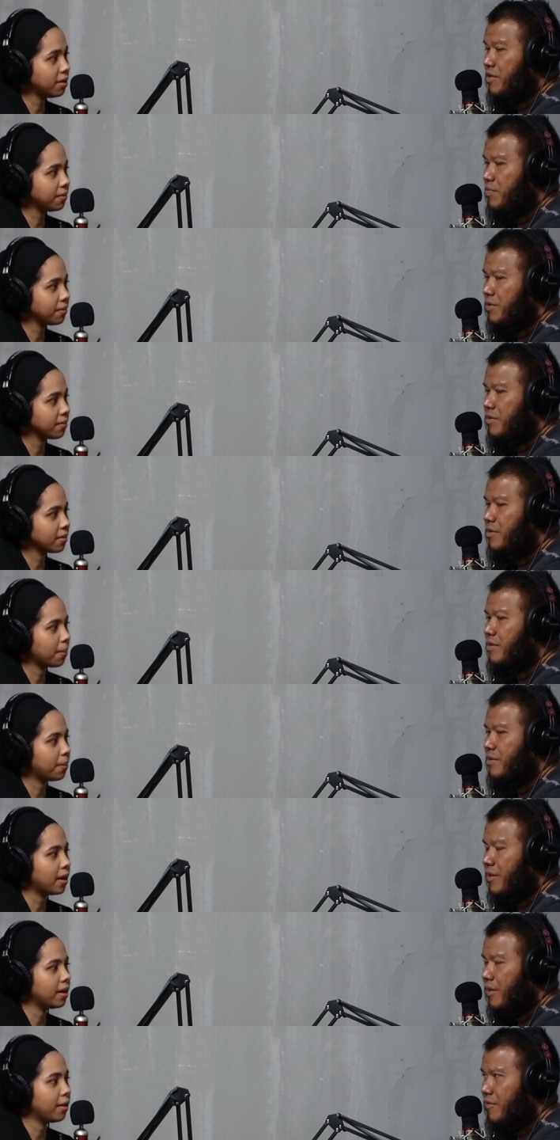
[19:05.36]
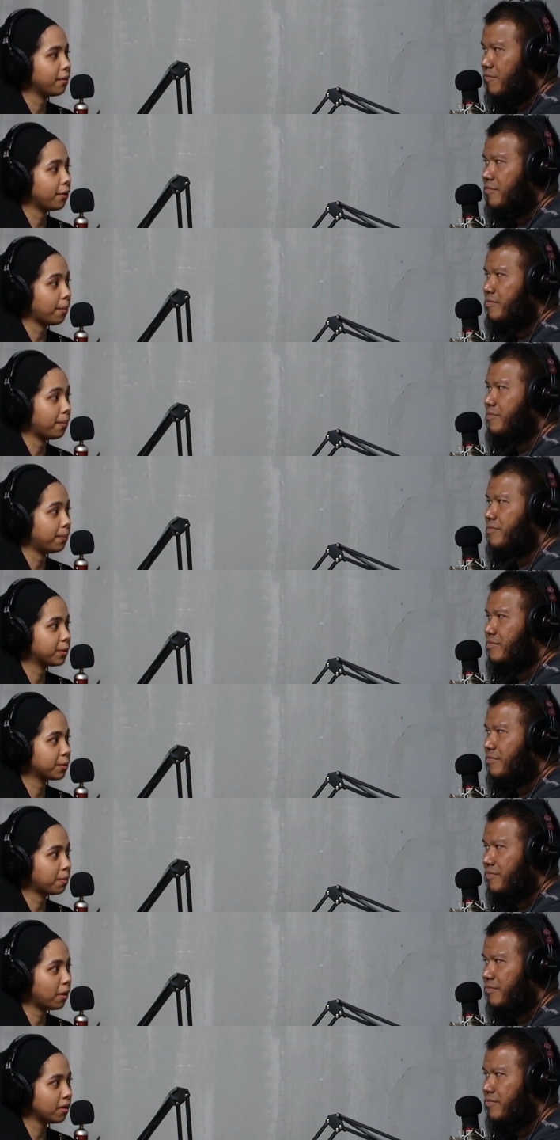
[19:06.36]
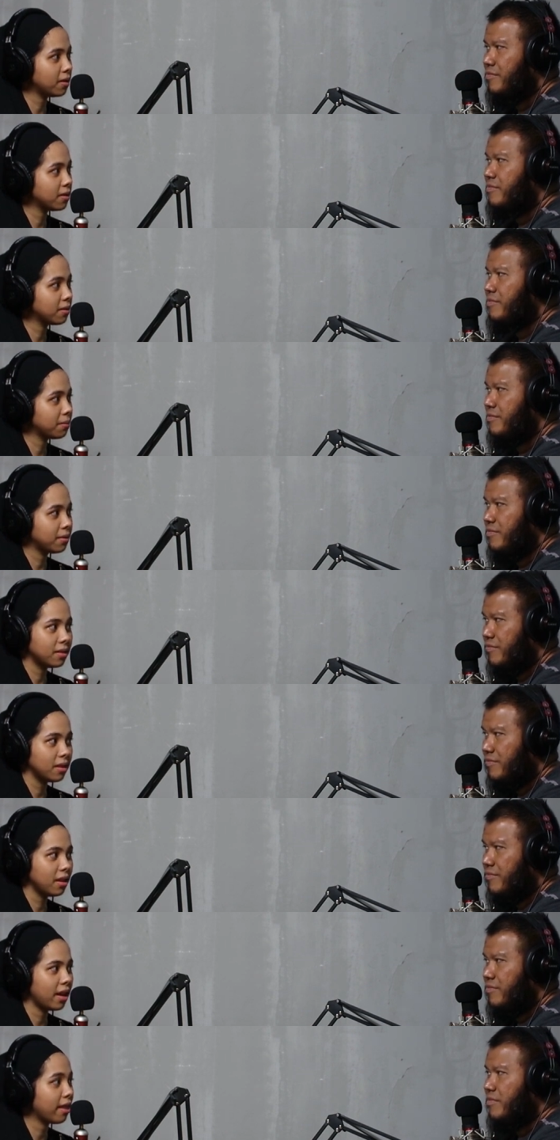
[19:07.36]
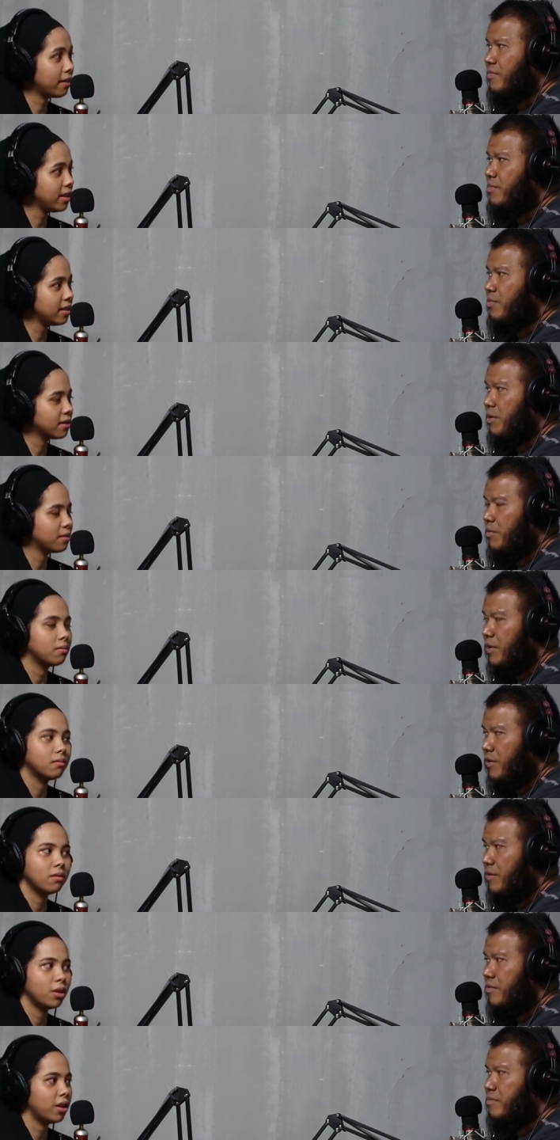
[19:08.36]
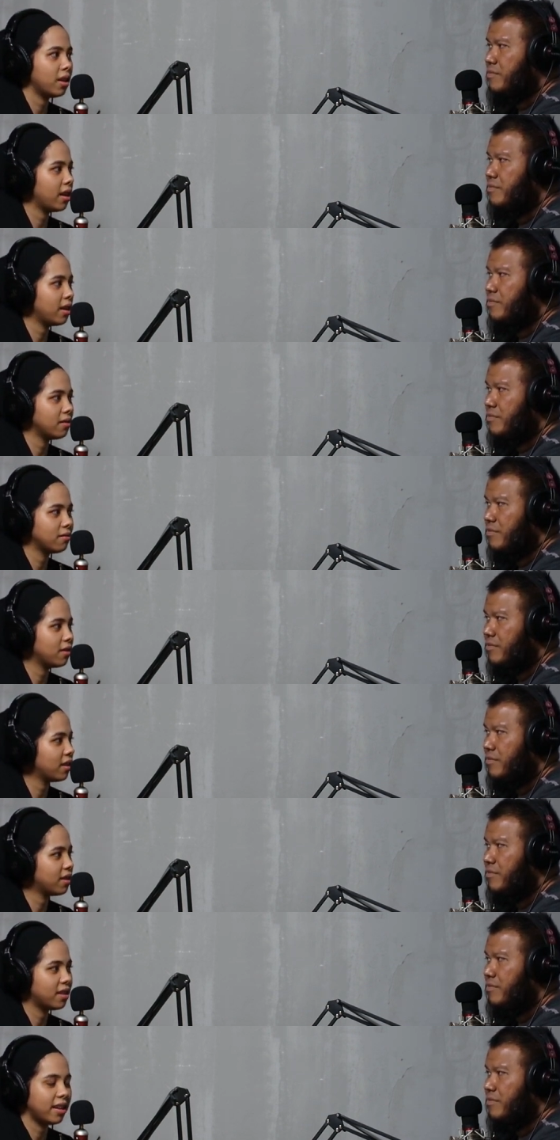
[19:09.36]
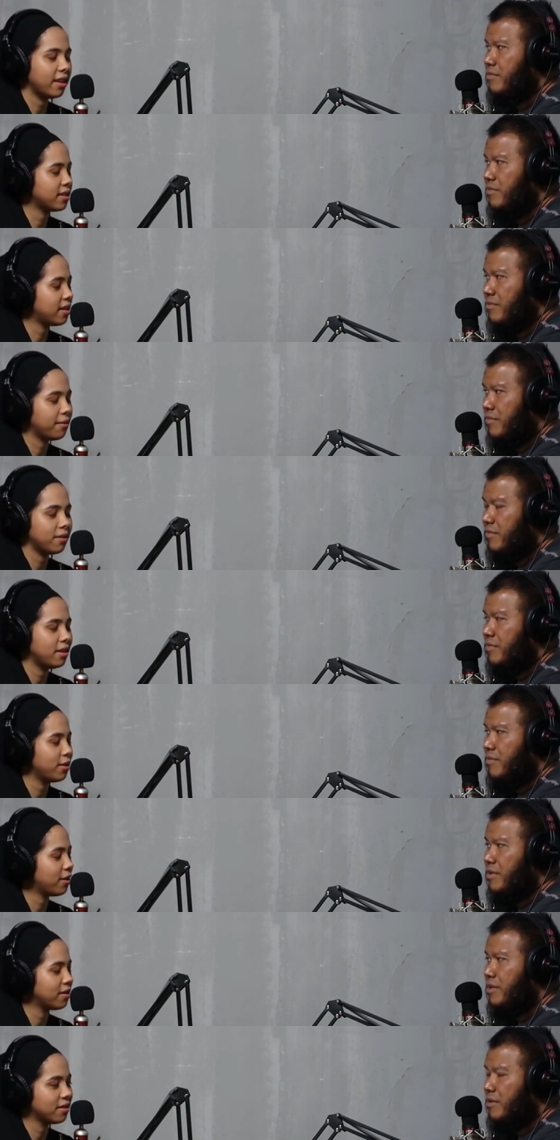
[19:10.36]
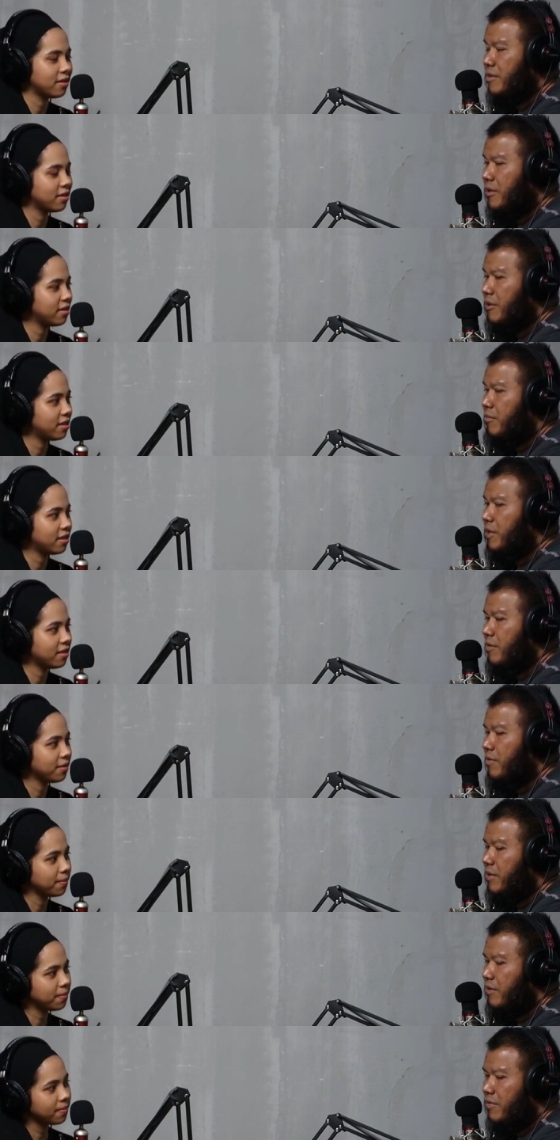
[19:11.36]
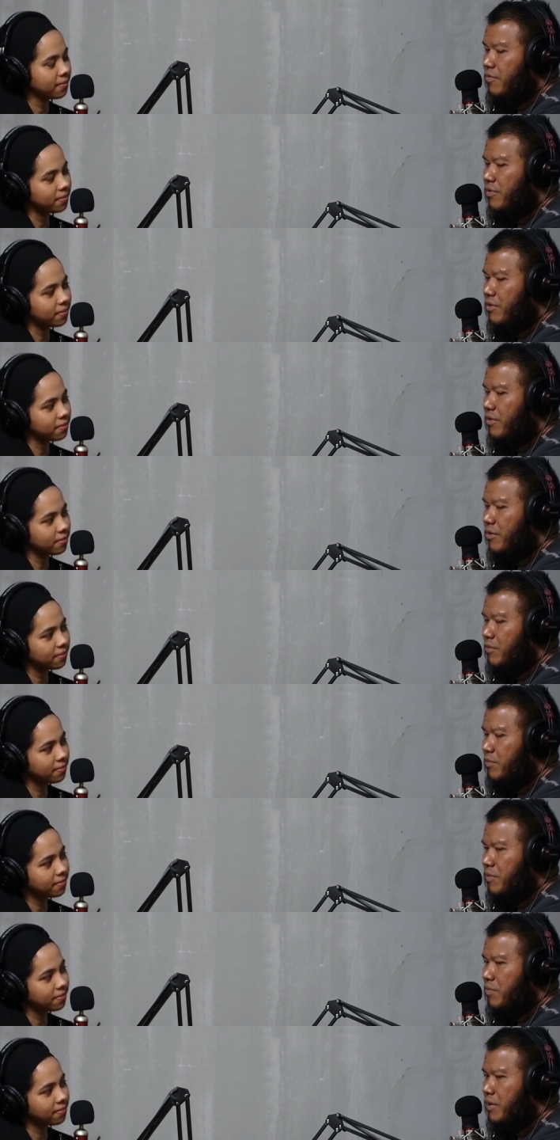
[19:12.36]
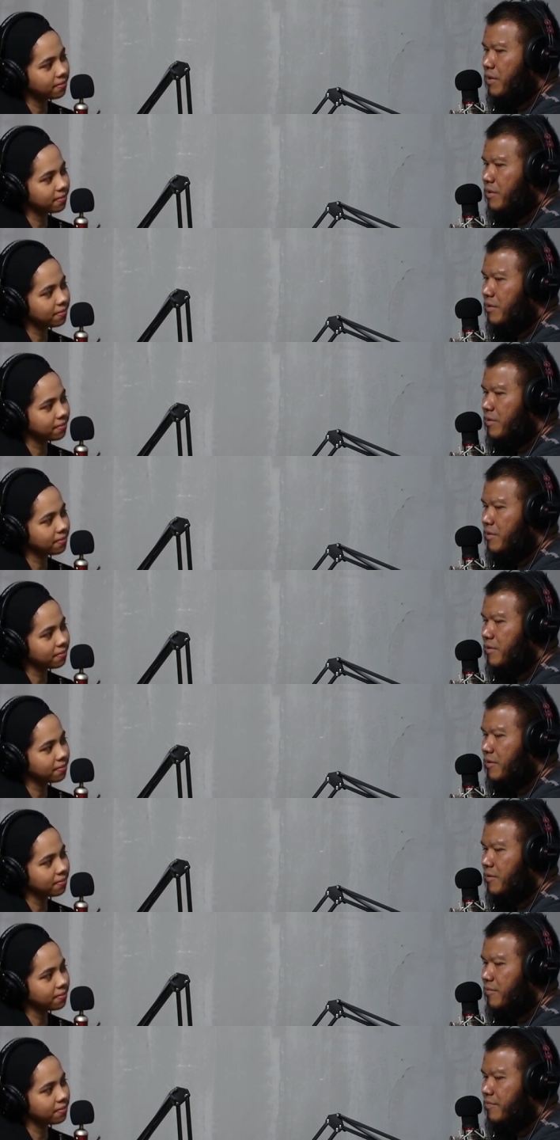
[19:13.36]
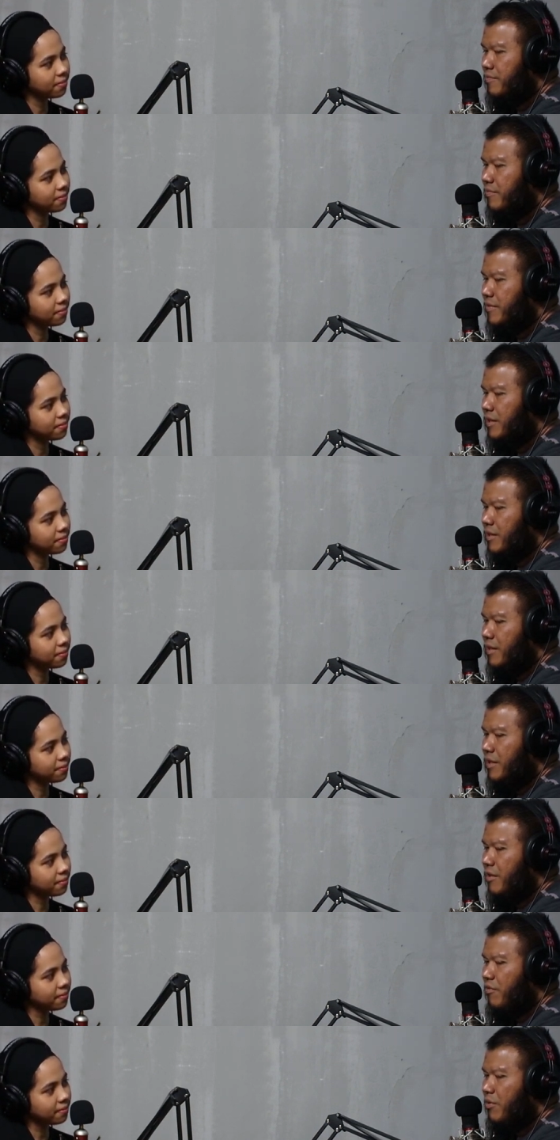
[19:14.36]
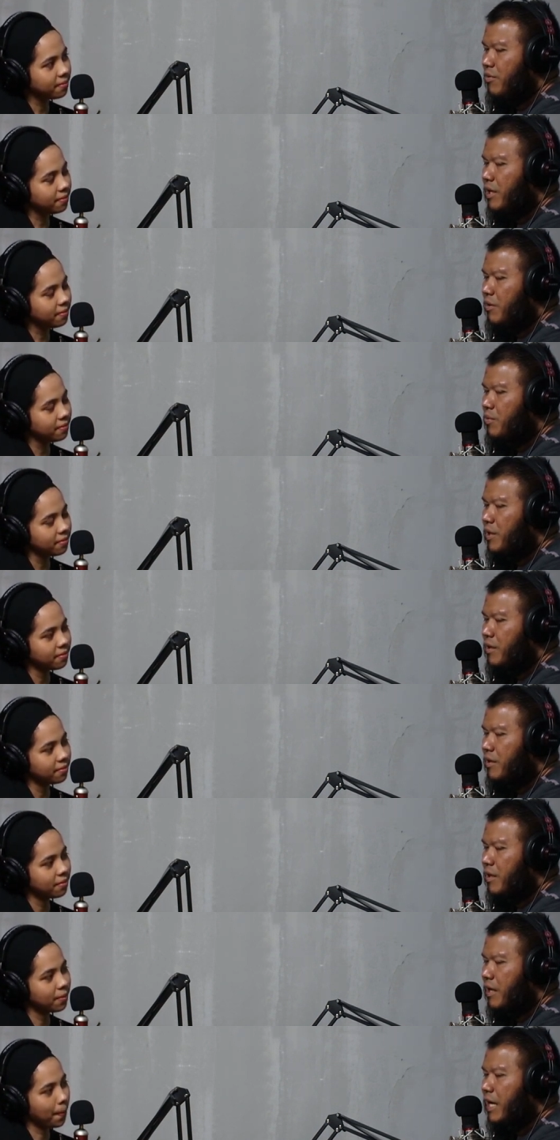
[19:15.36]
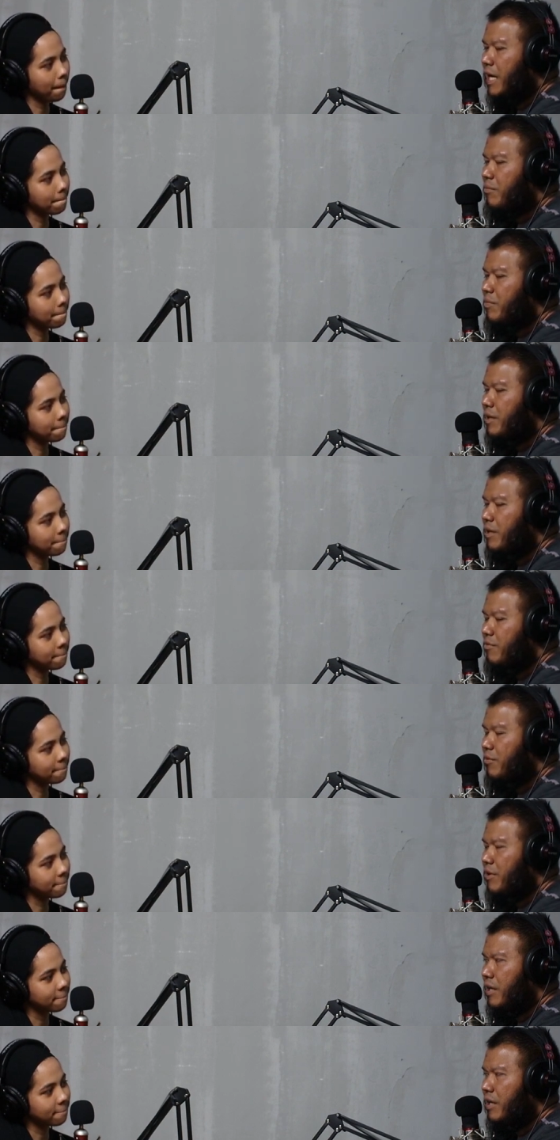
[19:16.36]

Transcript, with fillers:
Speaker 1: Average person, exactly. But for sports per se, athletes, probably not. N- that's definitely not.
Speaker 2: Yeah, but even even for normal people, it's um, if you look at weight, I believe you